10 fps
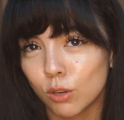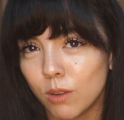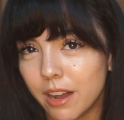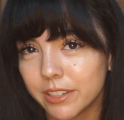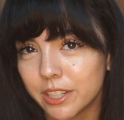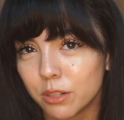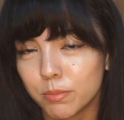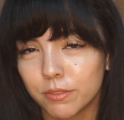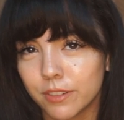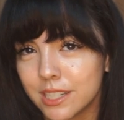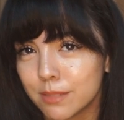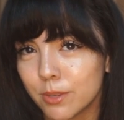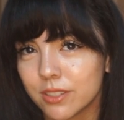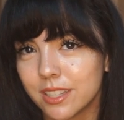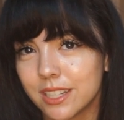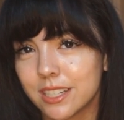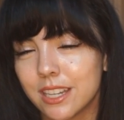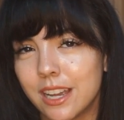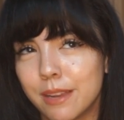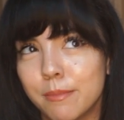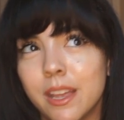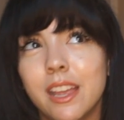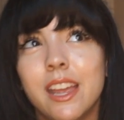quality group of friends most of the time,